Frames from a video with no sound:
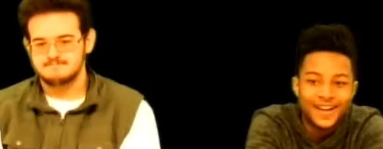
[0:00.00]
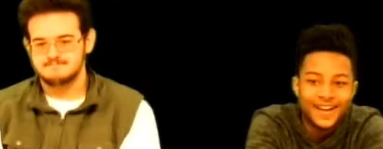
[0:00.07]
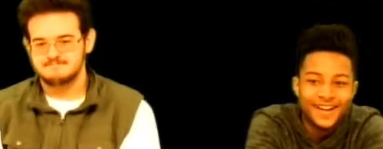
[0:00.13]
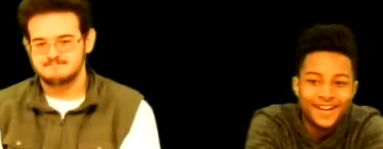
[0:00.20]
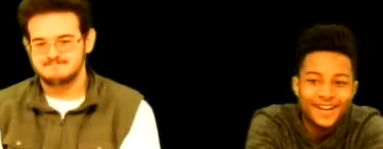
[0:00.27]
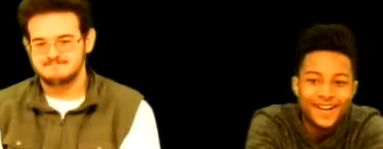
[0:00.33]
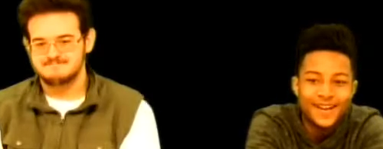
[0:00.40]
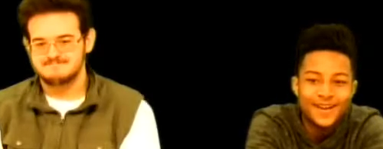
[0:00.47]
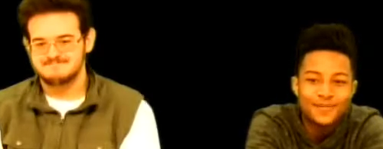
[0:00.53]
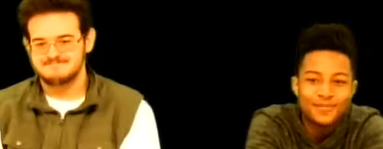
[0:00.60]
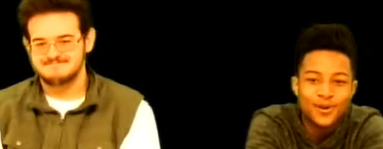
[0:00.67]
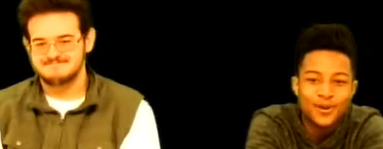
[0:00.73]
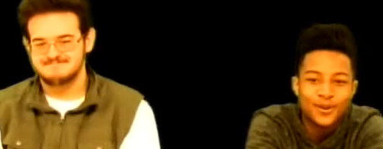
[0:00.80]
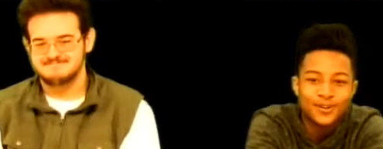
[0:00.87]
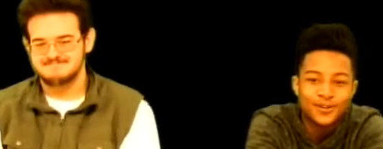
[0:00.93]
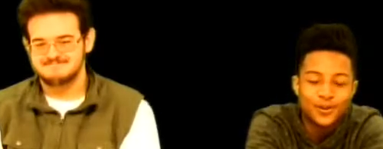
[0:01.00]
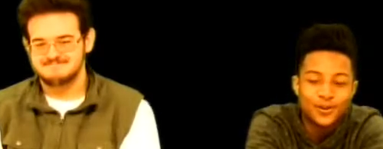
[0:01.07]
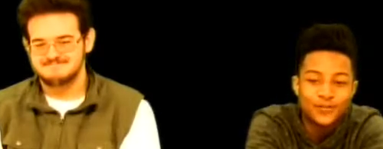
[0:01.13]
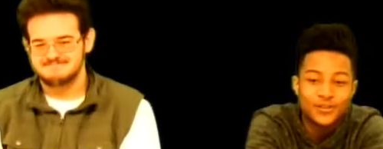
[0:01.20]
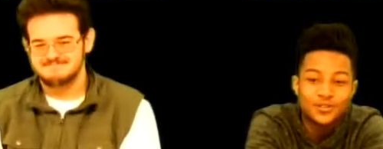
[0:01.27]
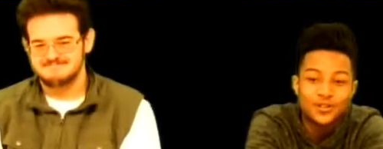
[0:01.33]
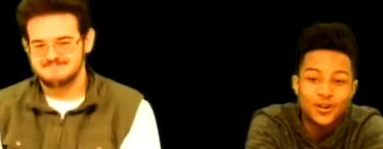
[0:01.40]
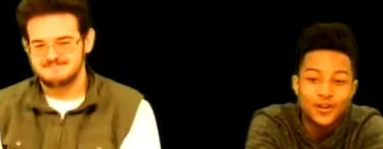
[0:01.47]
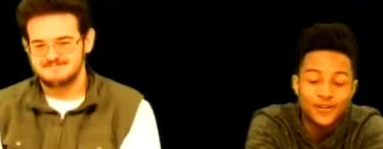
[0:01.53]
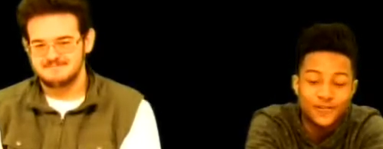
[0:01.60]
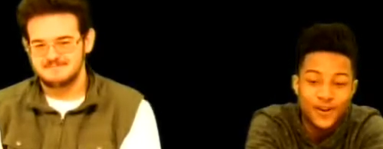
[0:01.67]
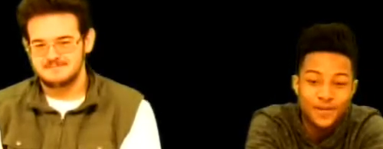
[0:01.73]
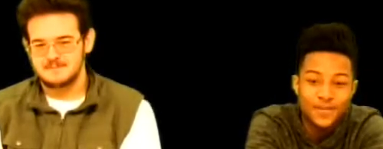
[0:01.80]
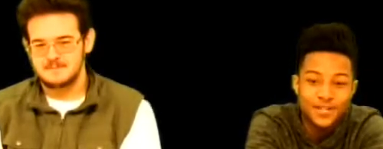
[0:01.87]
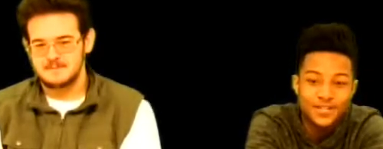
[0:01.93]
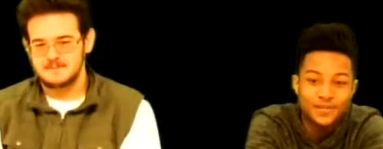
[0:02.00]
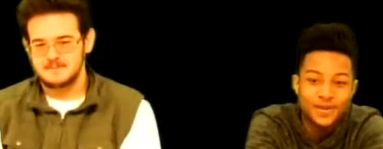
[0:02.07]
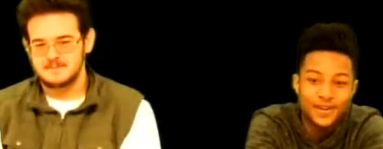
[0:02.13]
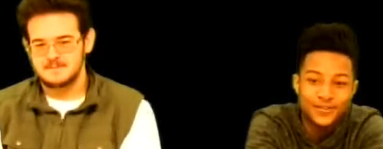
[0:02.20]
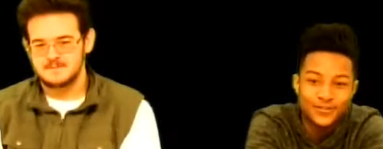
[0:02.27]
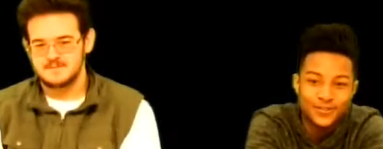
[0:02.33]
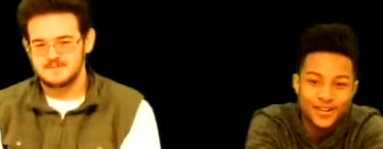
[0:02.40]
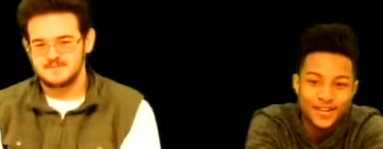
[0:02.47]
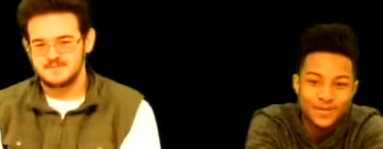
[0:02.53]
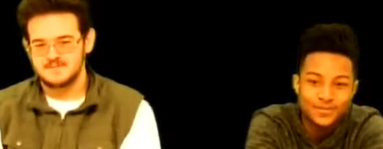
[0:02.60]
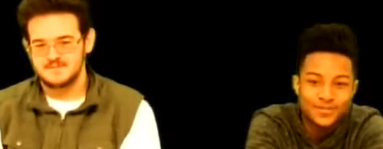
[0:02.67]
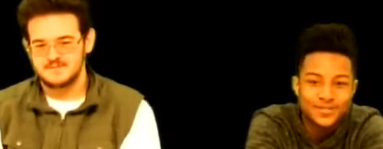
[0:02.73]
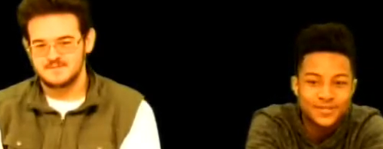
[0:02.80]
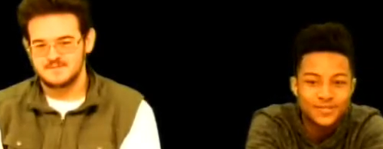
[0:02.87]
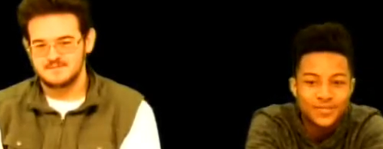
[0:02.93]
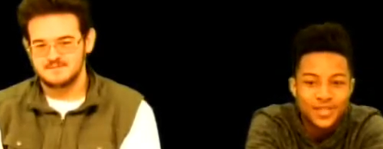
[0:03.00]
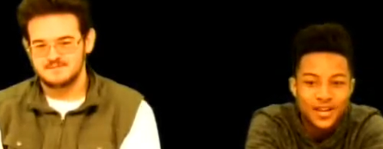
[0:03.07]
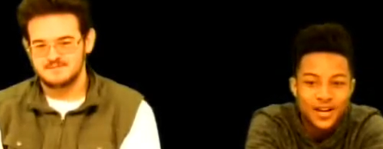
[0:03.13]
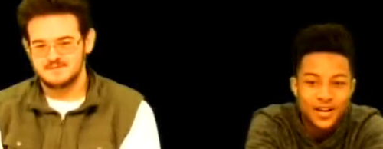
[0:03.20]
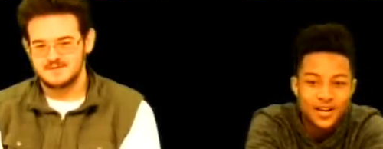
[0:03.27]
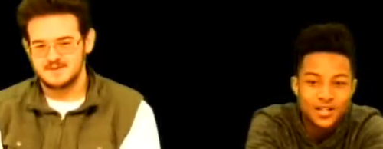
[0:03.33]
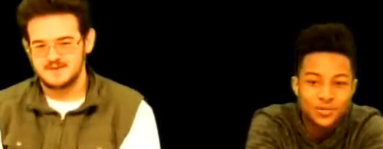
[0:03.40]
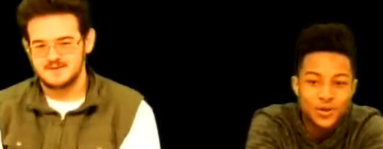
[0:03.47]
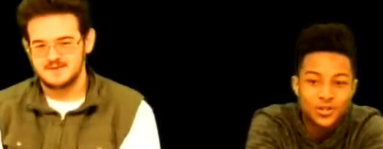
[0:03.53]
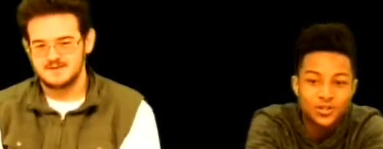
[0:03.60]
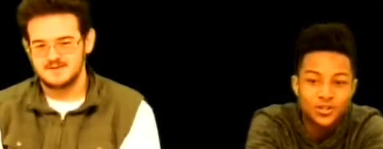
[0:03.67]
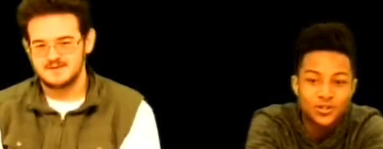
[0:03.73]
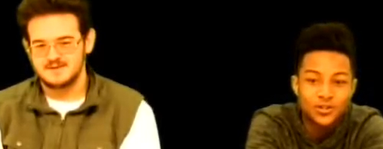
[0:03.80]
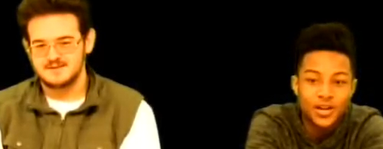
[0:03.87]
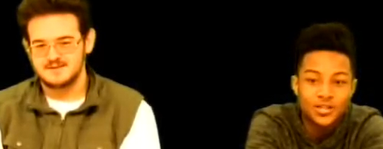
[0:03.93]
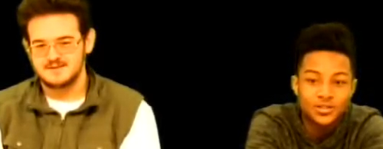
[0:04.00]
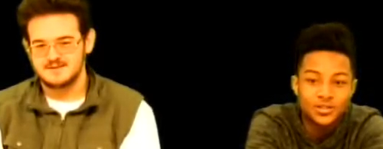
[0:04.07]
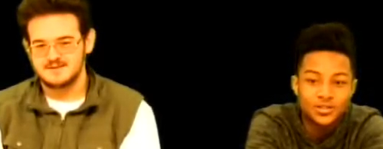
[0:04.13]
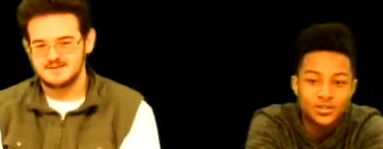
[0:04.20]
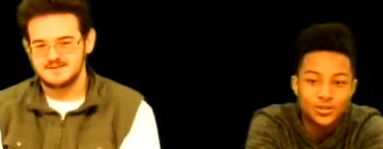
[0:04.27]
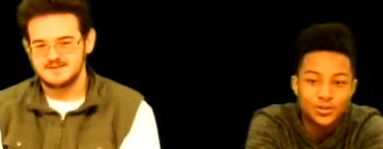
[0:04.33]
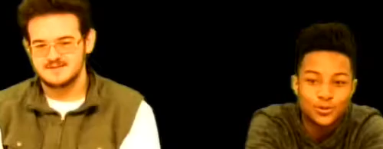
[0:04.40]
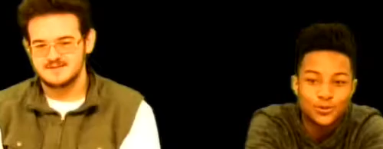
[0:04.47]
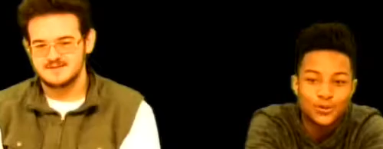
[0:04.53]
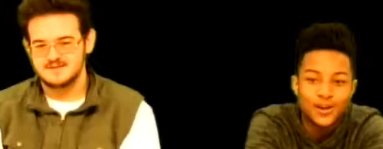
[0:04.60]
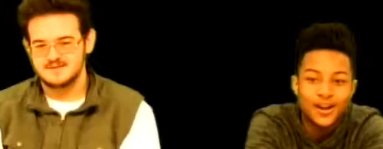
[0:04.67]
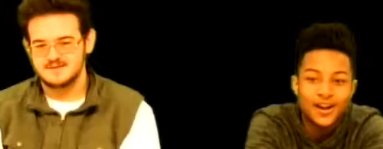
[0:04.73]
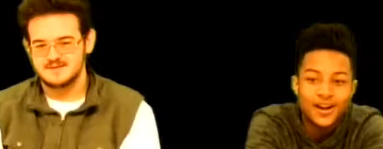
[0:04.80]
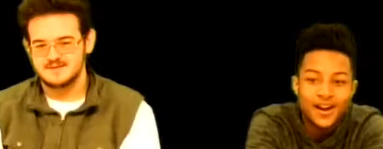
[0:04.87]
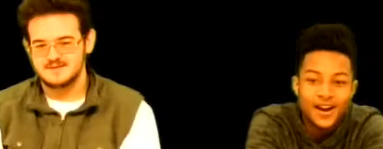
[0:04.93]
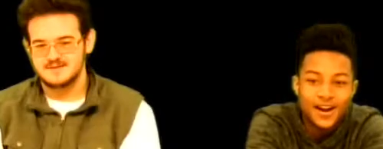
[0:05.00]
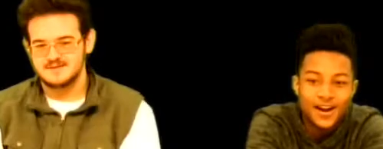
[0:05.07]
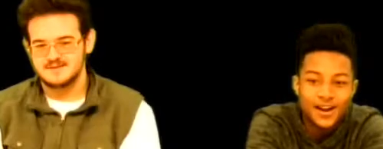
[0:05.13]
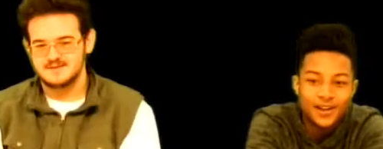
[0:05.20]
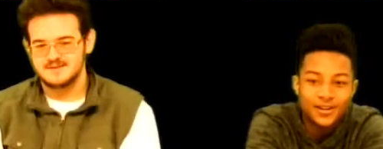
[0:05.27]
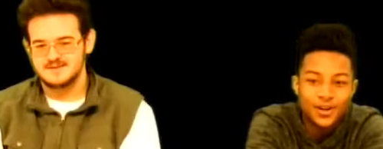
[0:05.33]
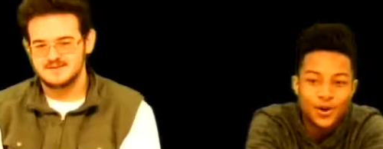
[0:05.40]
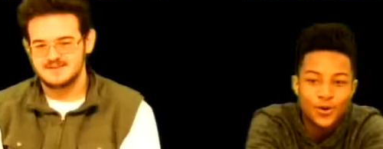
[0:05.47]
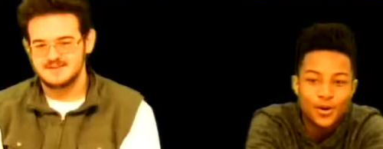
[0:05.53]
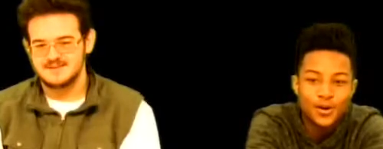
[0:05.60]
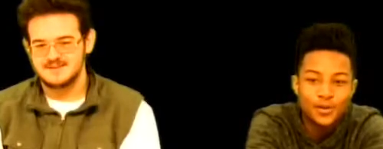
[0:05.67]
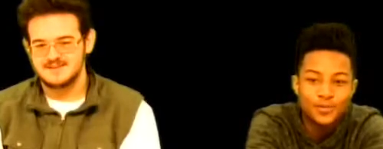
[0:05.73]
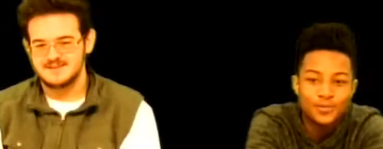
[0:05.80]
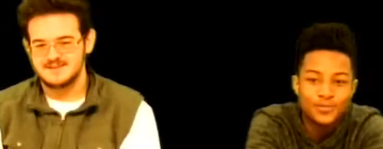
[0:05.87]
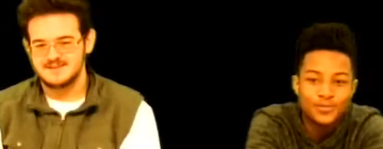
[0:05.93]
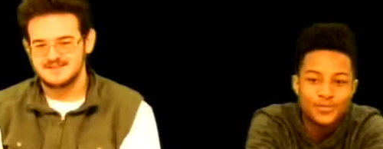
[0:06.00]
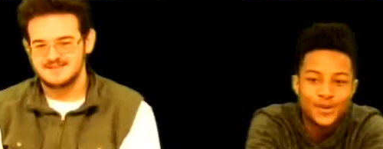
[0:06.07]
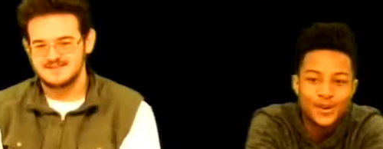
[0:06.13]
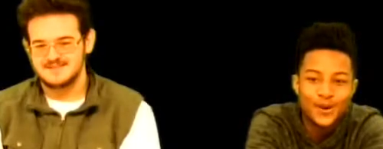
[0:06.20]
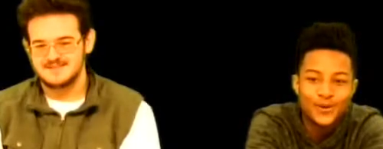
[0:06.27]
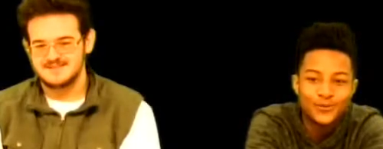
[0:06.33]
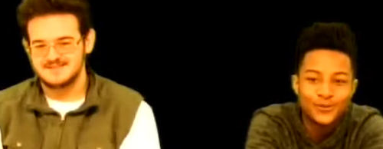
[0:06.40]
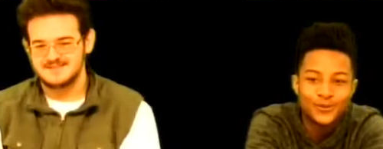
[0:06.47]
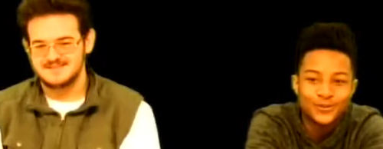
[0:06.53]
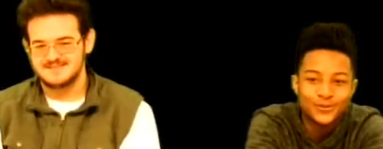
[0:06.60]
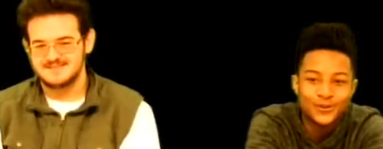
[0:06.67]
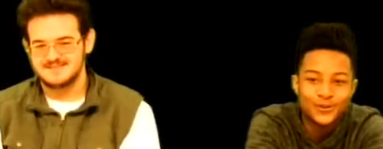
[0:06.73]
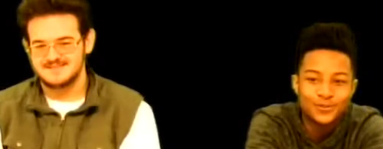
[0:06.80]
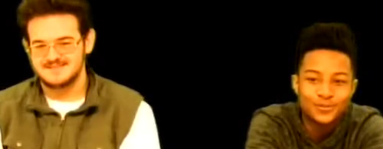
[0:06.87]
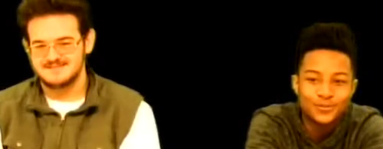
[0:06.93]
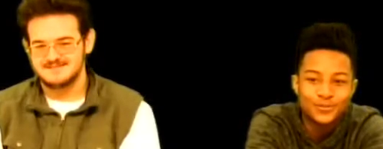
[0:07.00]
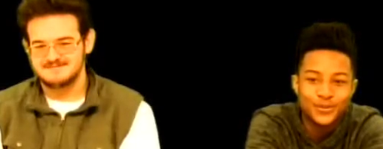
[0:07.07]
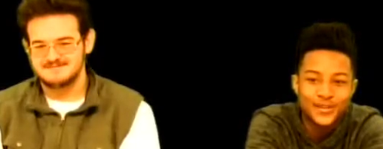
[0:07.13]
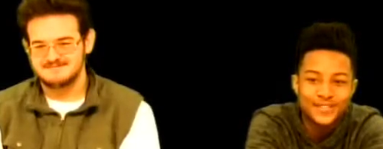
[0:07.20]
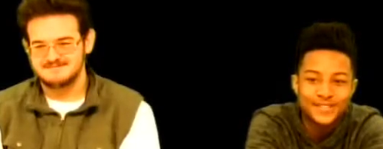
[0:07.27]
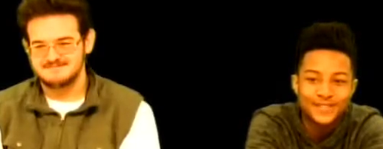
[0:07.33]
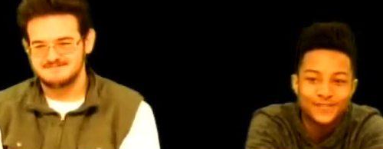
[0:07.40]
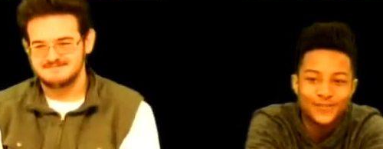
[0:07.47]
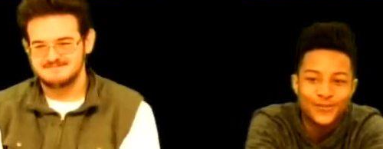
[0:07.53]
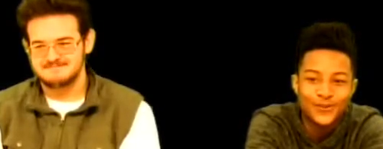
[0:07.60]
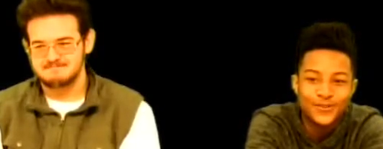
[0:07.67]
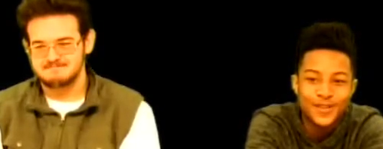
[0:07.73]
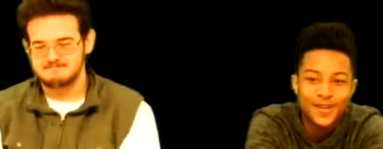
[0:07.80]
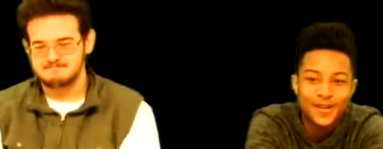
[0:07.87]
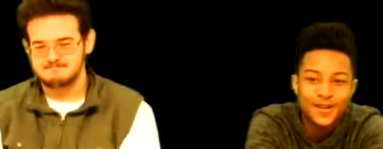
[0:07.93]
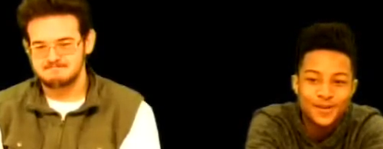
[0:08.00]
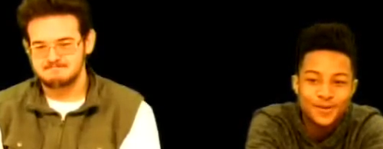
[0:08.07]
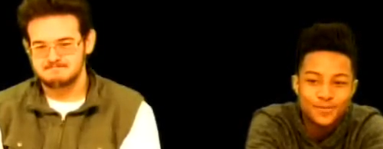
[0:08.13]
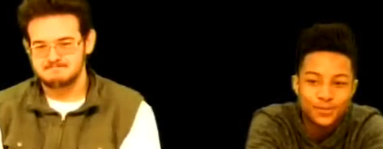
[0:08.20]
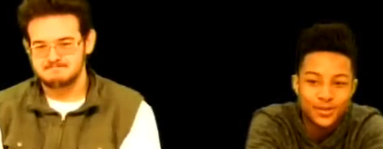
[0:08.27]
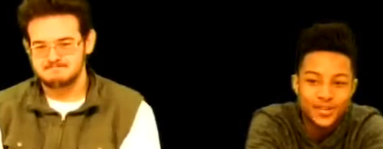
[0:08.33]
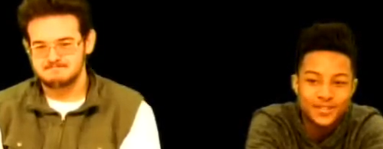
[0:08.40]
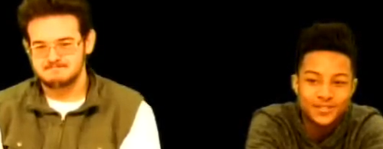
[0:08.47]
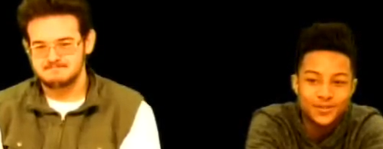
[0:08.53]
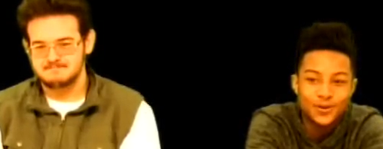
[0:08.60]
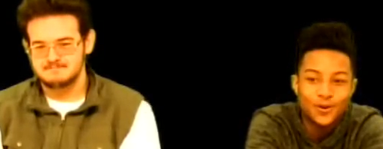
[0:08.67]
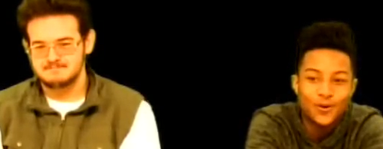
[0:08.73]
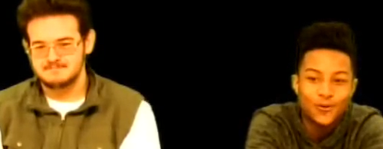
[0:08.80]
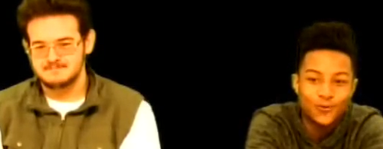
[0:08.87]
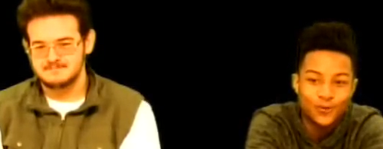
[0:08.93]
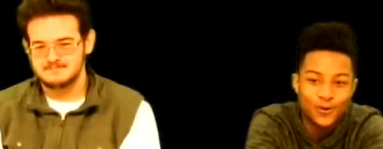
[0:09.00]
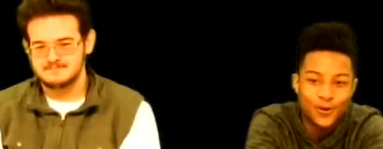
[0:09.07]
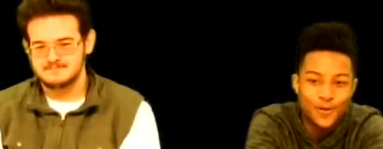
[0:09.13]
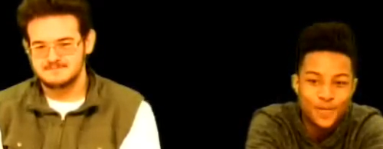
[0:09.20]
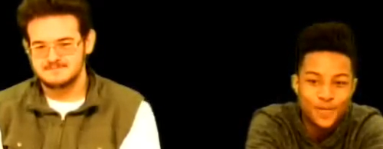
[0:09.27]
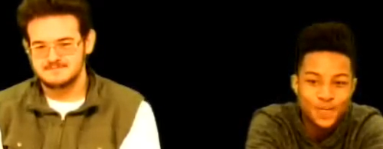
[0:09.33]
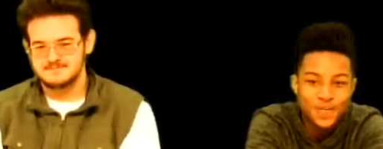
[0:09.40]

Speaker 1: and Mari Kirby. Sorry if I mess up any of your names. Uh, special congratulations to uh, Noah Benover for placing fourth place overall.